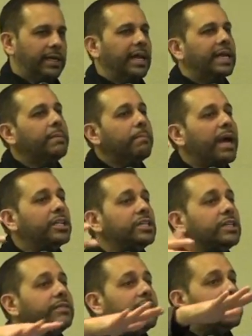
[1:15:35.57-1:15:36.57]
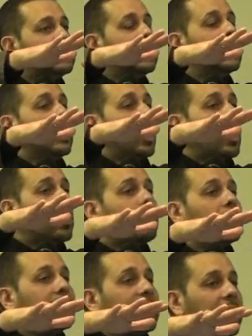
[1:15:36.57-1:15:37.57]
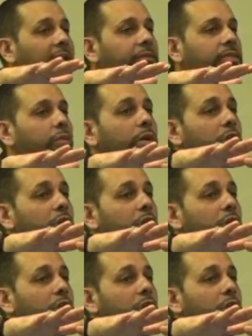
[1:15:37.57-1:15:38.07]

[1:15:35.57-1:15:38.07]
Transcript: Now imagine if these horrible caliphs